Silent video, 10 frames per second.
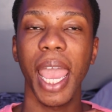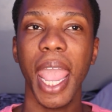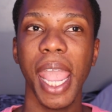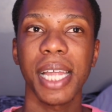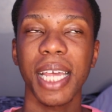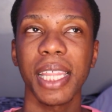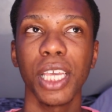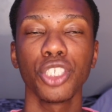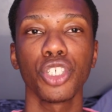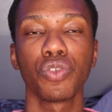And I
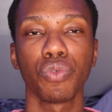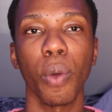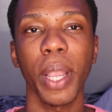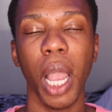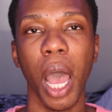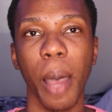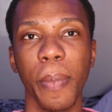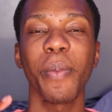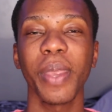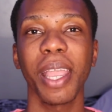think just growing
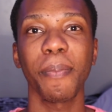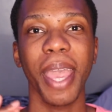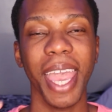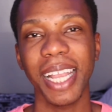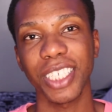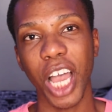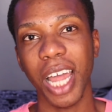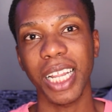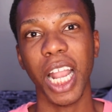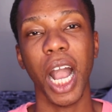up and being picked
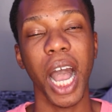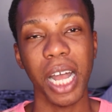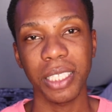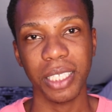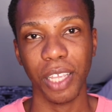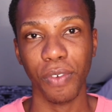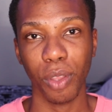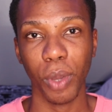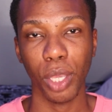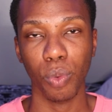on constantly for
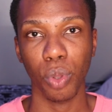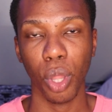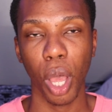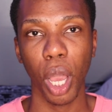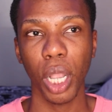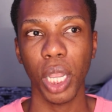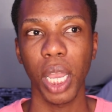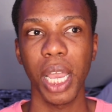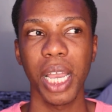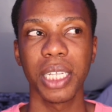the way you look
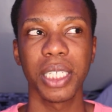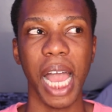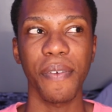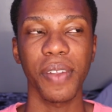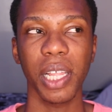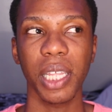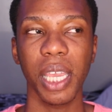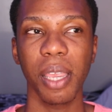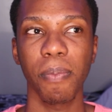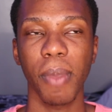
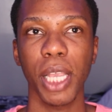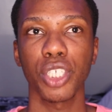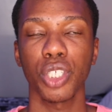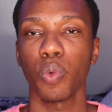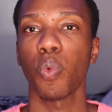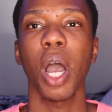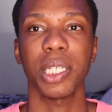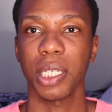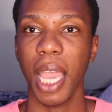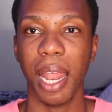definitely makes you
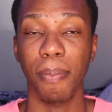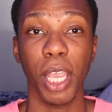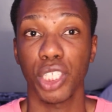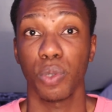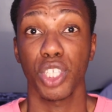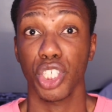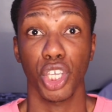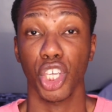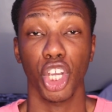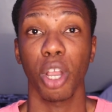want to get it. It makes you
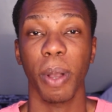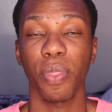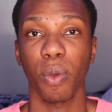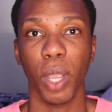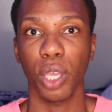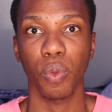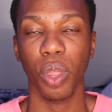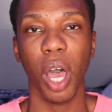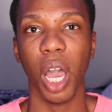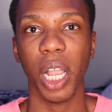insecure about the way you
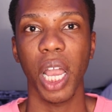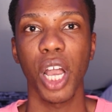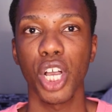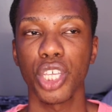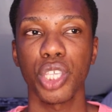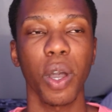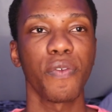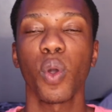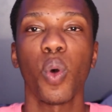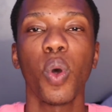look. So
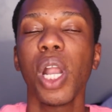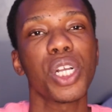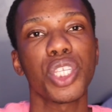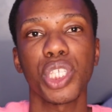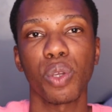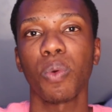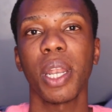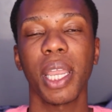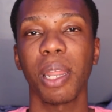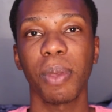of course you want
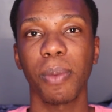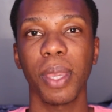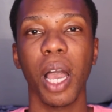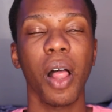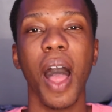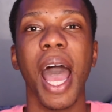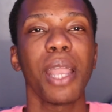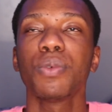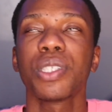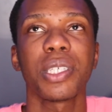to get a BBL. I
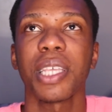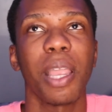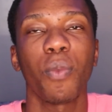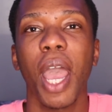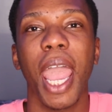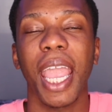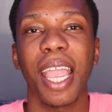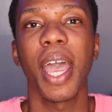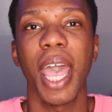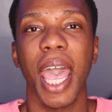was the same
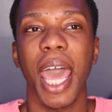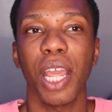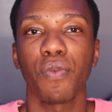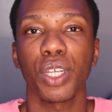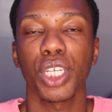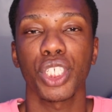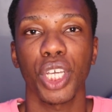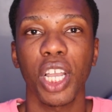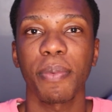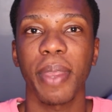way. And it really
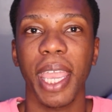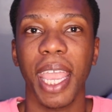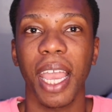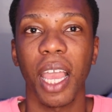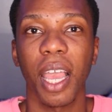took me